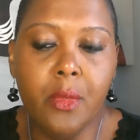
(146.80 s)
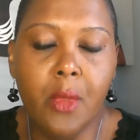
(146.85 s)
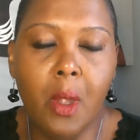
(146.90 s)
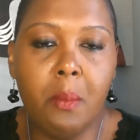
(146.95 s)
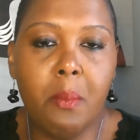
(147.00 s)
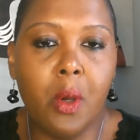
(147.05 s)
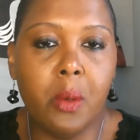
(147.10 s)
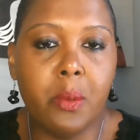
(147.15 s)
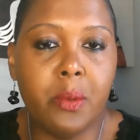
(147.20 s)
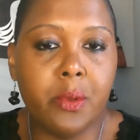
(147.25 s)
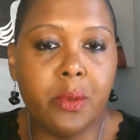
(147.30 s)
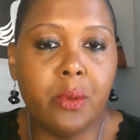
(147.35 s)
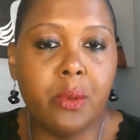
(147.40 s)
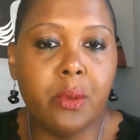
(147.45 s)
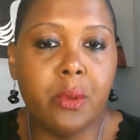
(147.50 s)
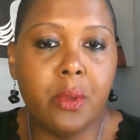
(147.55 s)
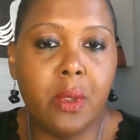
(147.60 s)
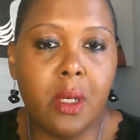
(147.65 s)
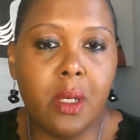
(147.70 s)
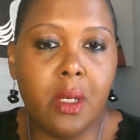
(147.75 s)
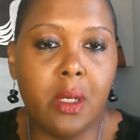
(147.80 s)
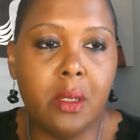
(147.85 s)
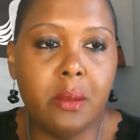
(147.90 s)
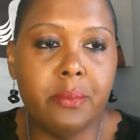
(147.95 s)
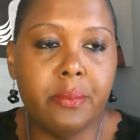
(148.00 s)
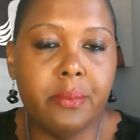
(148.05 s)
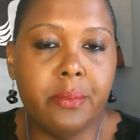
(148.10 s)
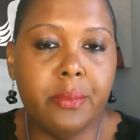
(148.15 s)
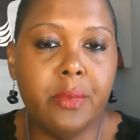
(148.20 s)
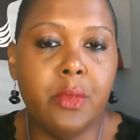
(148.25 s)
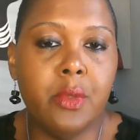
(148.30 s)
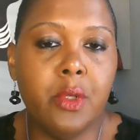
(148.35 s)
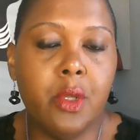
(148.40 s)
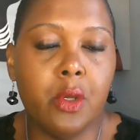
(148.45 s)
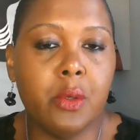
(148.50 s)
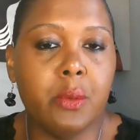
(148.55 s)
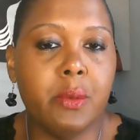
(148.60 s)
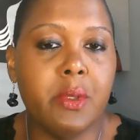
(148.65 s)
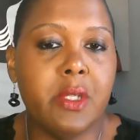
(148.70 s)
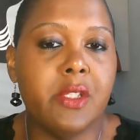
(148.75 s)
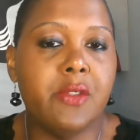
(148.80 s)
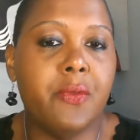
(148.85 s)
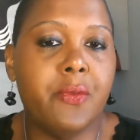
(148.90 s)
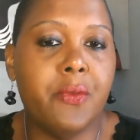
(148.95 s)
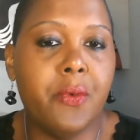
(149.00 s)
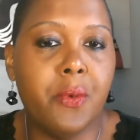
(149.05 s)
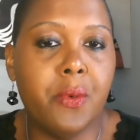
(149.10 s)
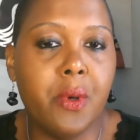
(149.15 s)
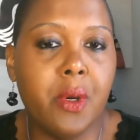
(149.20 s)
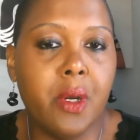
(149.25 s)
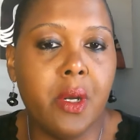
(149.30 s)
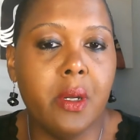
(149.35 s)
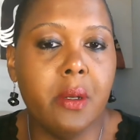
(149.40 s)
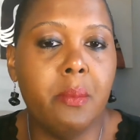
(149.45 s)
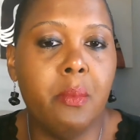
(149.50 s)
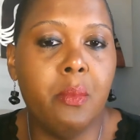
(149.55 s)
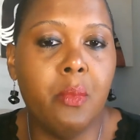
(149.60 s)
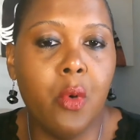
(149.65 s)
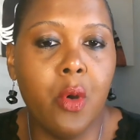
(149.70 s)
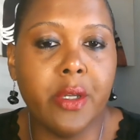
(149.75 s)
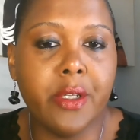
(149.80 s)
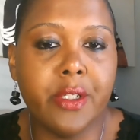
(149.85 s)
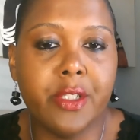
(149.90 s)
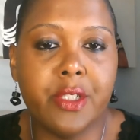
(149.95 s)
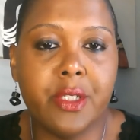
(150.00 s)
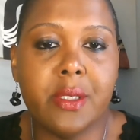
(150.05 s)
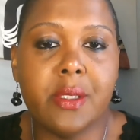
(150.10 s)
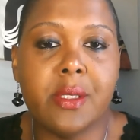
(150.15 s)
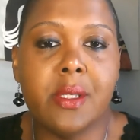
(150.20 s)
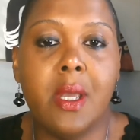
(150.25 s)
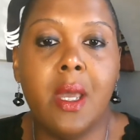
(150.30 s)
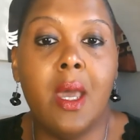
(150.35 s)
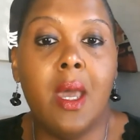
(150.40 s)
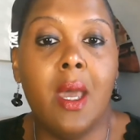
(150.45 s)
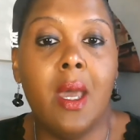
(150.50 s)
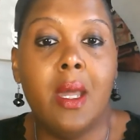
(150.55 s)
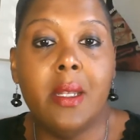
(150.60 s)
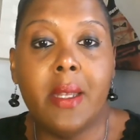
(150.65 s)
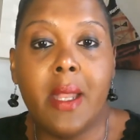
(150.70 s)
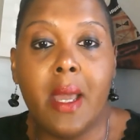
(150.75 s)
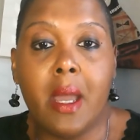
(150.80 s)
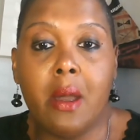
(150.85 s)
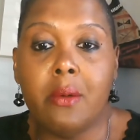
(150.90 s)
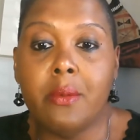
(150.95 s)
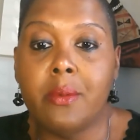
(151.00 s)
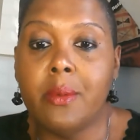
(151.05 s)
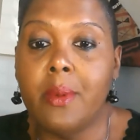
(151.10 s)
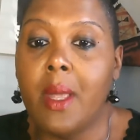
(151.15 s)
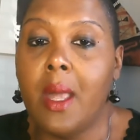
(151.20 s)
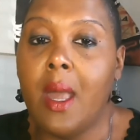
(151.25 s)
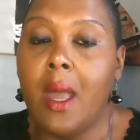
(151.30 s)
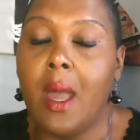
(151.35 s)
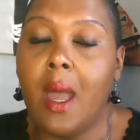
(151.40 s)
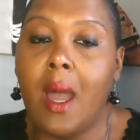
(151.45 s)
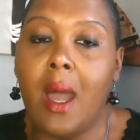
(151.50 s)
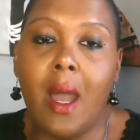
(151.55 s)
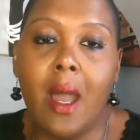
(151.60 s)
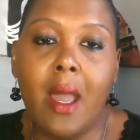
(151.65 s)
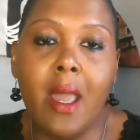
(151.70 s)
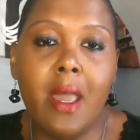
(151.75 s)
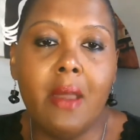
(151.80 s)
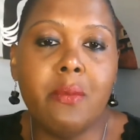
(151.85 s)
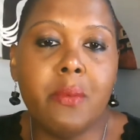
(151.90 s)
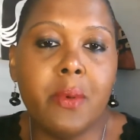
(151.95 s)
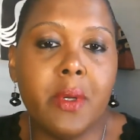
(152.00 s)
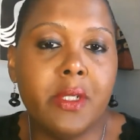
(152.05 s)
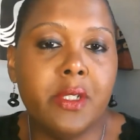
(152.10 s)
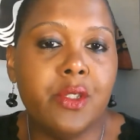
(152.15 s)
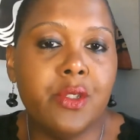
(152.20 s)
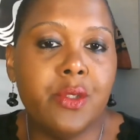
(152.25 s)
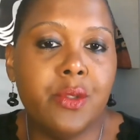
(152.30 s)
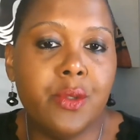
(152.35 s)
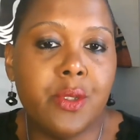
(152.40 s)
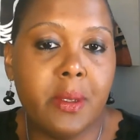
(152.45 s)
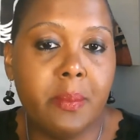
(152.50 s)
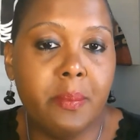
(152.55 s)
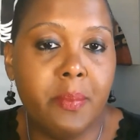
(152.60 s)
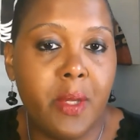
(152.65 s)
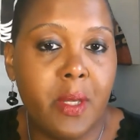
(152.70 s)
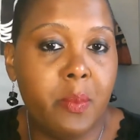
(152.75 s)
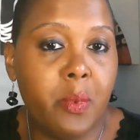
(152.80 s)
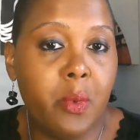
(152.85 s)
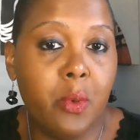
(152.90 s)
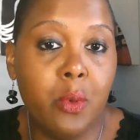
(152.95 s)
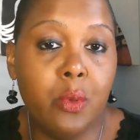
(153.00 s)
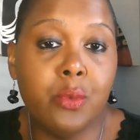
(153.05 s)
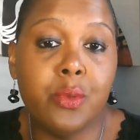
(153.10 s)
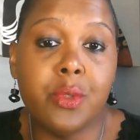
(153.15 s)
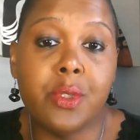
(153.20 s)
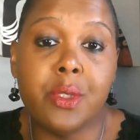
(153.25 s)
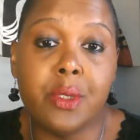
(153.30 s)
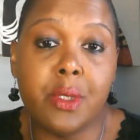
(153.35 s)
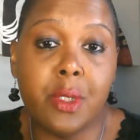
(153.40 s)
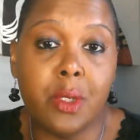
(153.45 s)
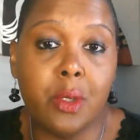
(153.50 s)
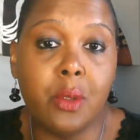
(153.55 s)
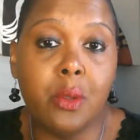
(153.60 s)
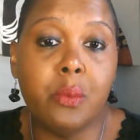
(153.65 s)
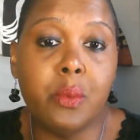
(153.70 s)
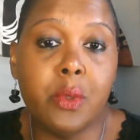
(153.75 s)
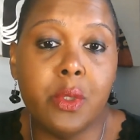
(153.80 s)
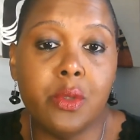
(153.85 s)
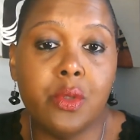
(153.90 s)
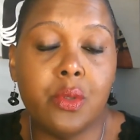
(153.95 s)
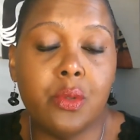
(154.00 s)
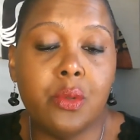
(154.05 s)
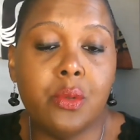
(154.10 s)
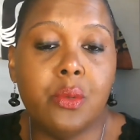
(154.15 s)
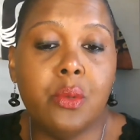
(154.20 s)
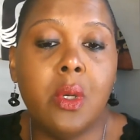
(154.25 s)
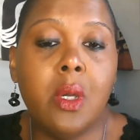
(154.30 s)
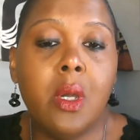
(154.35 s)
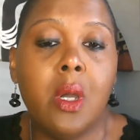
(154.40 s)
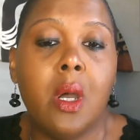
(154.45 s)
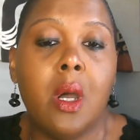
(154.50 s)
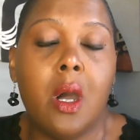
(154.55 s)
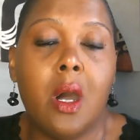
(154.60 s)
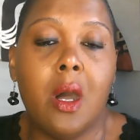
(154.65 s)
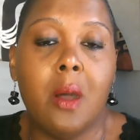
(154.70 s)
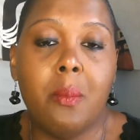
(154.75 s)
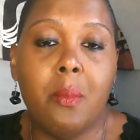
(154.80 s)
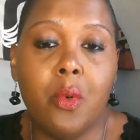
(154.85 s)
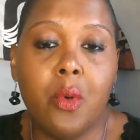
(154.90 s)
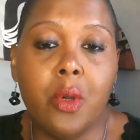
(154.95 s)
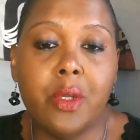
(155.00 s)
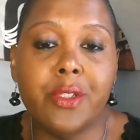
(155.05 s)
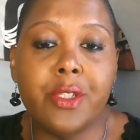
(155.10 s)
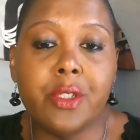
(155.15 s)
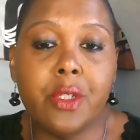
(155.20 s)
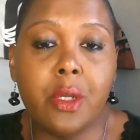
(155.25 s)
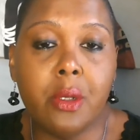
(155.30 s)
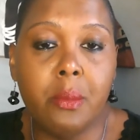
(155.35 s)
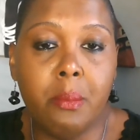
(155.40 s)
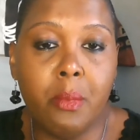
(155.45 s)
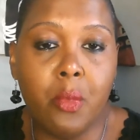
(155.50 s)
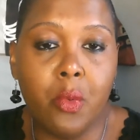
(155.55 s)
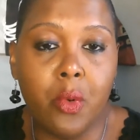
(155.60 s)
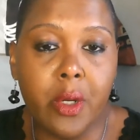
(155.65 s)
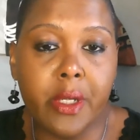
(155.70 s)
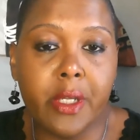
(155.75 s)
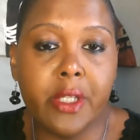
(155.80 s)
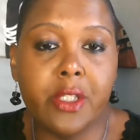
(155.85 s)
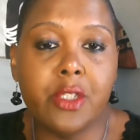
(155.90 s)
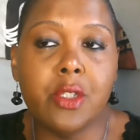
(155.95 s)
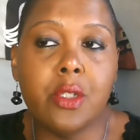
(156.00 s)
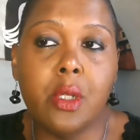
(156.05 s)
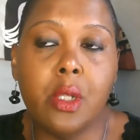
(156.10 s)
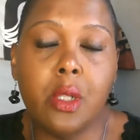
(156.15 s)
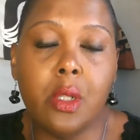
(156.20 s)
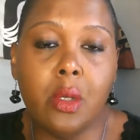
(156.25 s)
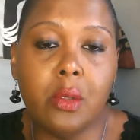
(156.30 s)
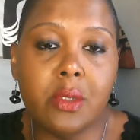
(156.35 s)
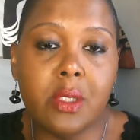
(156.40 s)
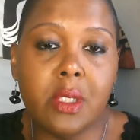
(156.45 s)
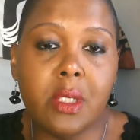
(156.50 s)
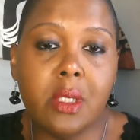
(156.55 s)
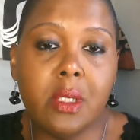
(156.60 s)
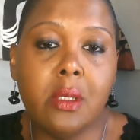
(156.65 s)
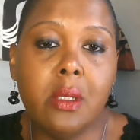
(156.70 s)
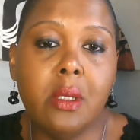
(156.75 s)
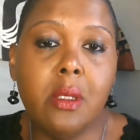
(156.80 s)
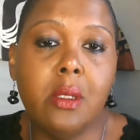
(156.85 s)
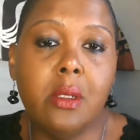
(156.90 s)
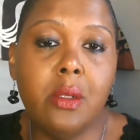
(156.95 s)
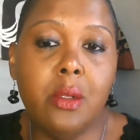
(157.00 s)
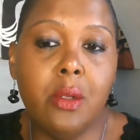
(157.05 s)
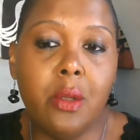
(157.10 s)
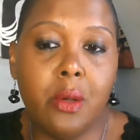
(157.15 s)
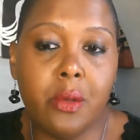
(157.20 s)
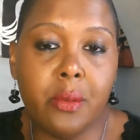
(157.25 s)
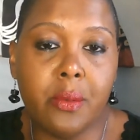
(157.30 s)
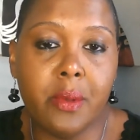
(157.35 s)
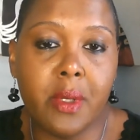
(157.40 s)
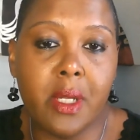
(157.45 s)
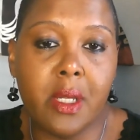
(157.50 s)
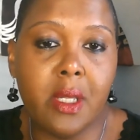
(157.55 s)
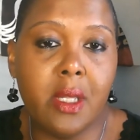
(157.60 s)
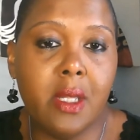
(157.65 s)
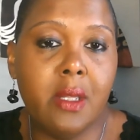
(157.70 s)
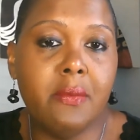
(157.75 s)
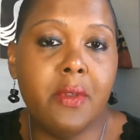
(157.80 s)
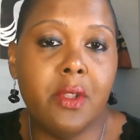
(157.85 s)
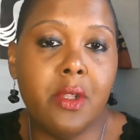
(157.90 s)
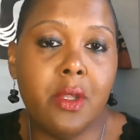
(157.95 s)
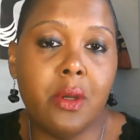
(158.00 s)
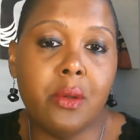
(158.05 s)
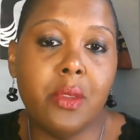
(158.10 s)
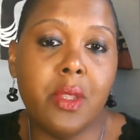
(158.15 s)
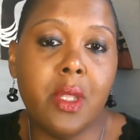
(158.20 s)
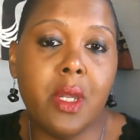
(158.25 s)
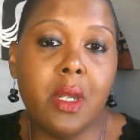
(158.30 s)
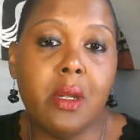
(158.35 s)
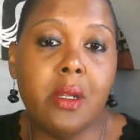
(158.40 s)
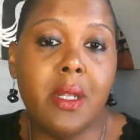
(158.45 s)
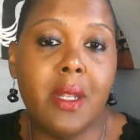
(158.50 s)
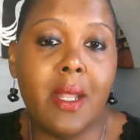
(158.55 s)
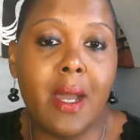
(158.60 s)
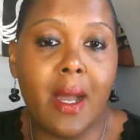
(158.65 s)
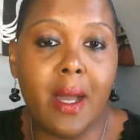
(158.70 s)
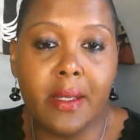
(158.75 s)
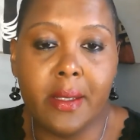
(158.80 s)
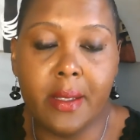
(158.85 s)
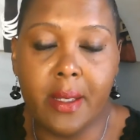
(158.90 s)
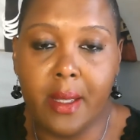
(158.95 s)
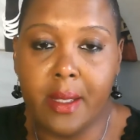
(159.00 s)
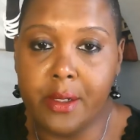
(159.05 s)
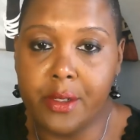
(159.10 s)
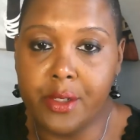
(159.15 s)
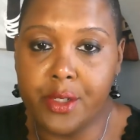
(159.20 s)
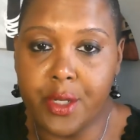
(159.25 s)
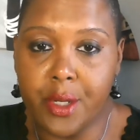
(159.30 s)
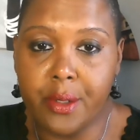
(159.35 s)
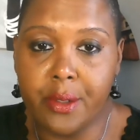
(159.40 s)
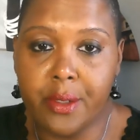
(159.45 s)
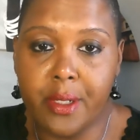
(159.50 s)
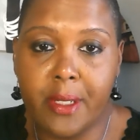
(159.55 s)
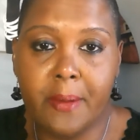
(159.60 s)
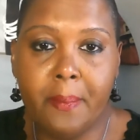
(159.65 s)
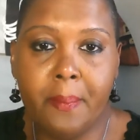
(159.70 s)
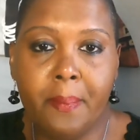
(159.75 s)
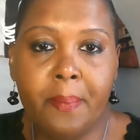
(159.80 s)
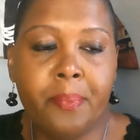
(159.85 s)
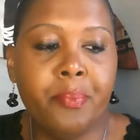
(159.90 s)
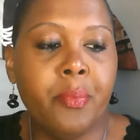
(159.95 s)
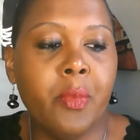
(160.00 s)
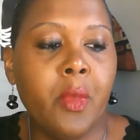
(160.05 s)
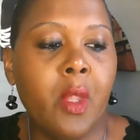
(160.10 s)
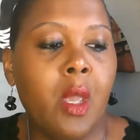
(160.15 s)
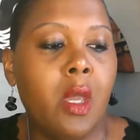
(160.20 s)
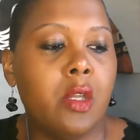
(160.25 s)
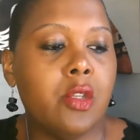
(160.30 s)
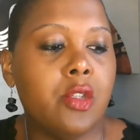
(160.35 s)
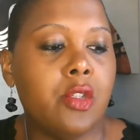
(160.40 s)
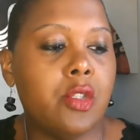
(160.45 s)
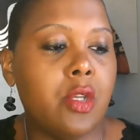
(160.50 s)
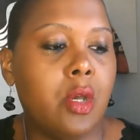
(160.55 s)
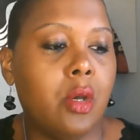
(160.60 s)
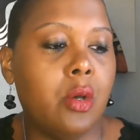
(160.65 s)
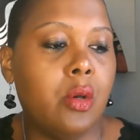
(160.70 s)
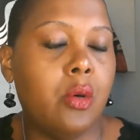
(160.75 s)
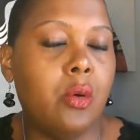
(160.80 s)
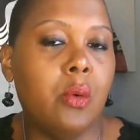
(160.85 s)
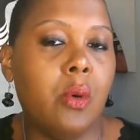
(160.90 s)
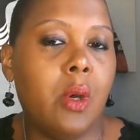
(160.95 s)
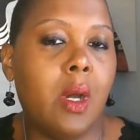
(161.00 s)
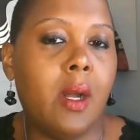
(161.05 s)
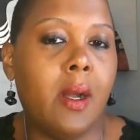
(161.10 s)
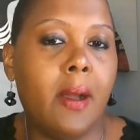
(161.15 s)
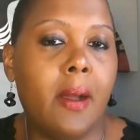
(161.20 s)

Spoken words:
mobile notaries for mortgages. Now, I have run into some people who still will do a mortgage closing notary, even though they are not an attorney. So